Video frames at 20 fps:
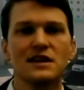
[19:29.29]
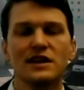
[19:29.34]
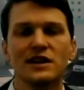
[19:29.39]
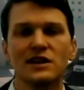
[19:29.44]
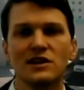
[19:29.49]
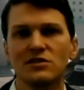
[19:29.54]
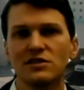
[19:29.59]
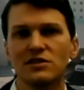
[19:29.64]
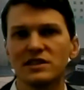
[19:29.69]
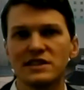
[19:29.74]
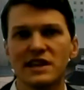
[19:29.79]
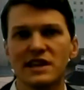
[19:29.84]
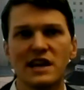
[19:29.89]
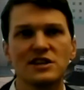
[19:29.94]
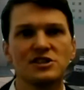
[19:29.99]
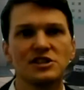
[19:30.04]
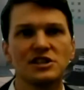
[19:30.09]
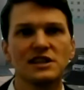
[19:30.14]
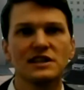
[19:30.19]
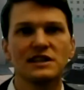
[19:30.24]

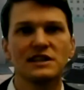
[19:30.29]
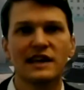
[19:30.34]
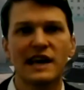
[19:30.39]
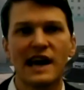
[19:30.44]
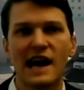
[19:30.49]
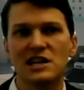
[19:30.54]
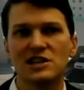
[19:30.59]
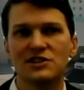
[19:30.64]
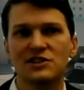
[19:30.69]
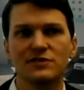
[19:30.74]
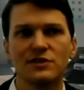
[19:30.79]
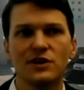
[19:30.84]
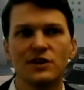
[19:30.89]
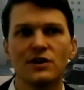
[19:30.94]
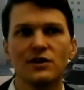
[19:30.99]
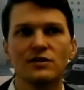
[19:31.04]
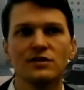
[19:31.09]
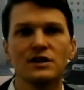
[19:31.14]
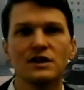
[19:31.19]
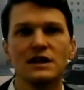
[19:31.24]
utilization, cash
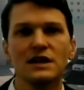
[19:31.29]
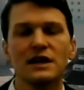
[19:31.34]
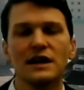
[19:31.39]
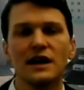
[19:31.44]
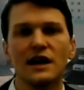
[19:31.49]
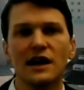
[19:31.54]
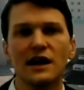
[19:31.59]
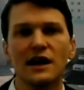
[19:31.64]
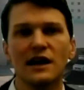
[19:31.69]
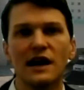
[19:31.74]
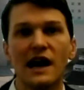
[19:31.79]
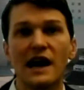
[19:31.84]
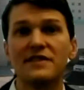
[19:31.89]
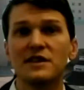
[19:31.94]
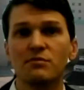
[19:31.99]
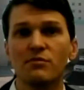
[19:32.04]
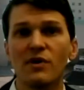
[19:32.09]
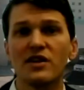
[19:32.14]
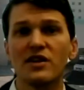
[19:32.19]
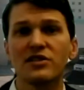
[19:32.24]
flow at
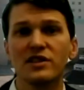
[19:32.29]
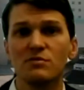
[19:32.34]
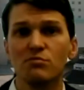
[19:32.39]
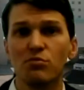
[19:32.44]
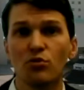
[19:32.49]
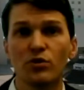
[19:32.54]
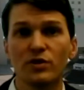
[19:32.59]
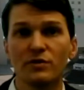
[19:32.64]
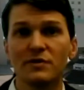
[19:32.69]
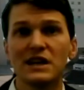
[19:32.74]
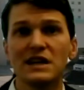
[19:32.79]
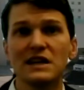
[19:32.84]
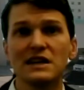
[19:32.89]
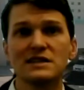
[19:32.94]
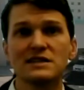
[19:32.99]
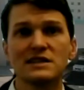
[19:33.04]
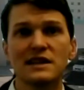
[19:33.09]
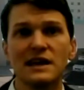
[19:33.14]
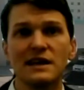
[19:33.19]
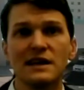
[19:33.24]
the monthly board
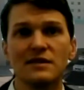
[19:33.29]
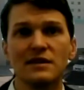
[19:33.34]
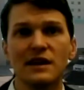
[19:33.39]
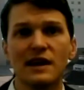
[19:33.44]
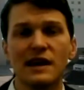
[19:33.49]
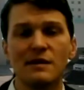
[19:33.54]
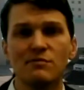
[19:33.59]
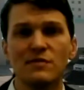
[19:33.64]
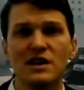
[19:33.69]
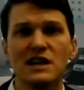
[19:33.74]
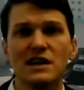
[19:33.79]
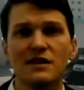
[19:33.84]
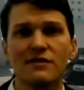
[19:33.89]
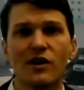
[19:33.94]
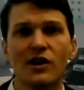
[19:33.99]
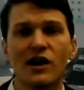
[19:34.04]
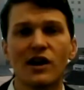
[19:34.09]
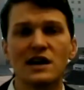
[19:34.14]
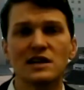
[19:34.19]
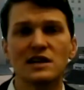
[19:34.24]
meetings, and many of
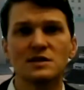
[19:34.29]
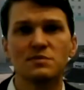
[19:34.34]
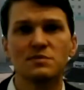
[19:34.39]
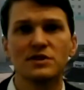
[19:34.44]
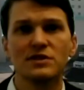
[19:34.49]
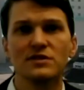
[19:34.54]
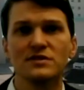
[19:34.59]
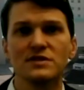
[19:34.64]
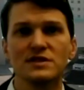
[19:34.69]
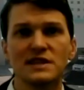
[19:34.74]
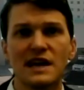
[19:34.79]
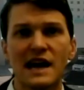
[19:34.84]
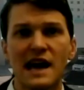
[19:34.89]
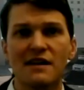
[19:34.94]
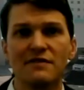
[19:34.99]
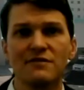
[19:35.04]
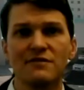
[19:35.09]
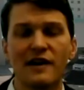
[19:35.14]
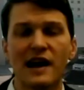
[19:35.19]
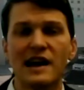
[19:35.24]
our hospitals
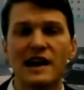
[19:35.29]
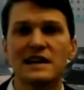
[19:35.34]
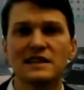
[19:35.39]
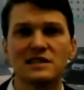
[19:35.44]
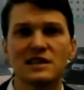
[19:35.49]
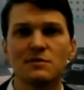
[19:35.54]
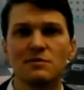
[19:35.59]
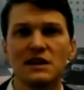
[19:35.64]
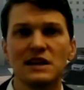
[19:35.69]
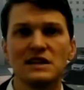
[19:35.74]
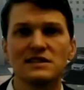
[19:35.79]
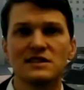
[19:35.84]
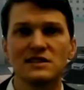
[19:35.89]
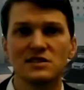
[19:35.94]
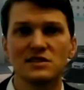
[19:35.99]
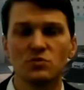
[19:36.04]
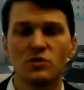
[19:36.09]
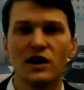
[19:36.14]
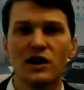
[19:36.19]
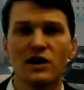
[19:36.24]
have finance committees
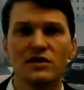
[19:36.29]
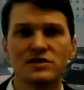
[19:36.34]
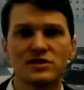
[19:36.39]
as well.